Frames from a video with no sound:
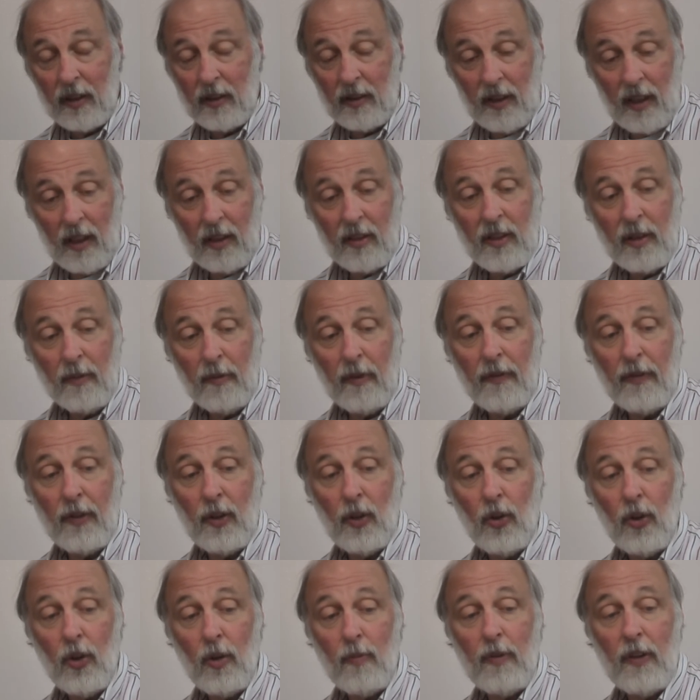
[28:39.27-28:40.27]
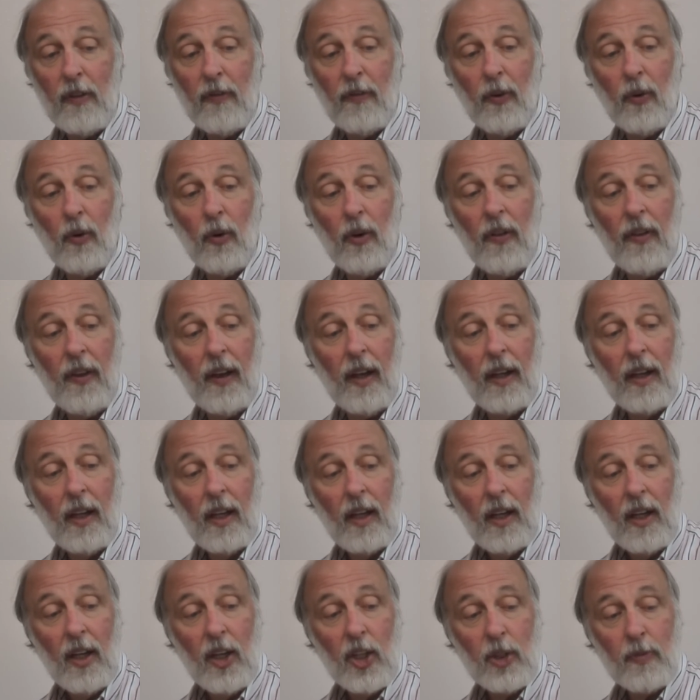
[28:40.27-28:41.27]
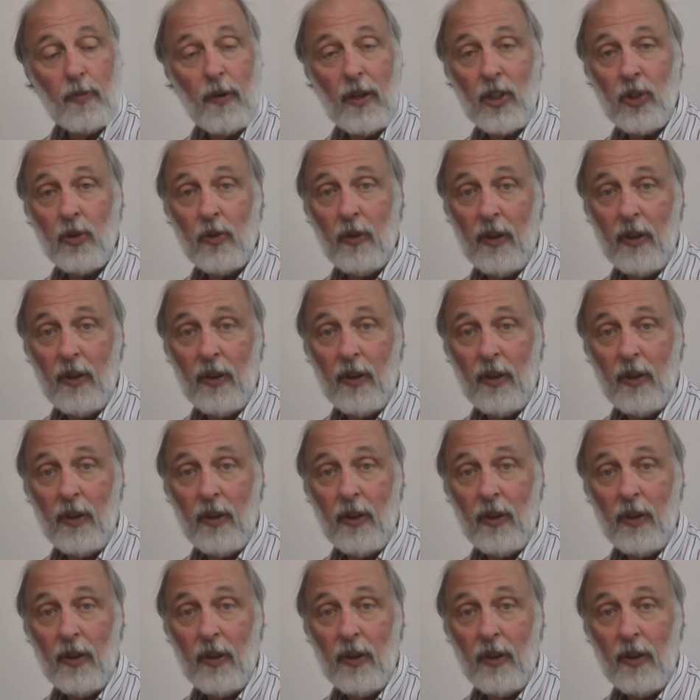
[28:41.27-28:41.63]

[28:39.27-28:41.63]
Now, some of you heard before that, especially